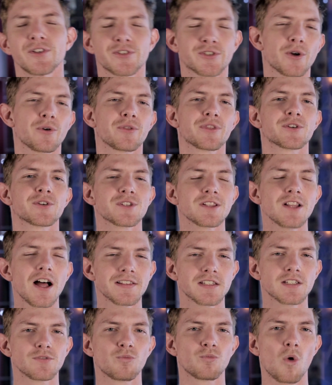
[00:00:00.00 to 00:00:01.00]
So there's
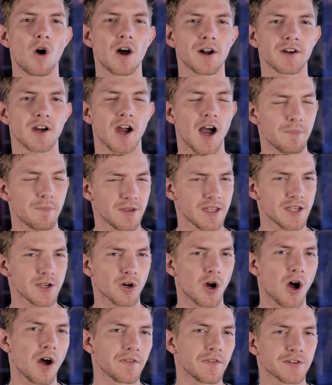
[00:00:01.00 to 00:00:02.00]
lots of water up
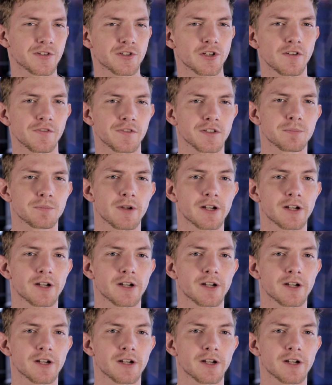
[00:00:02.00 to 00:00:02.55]
here on the surface,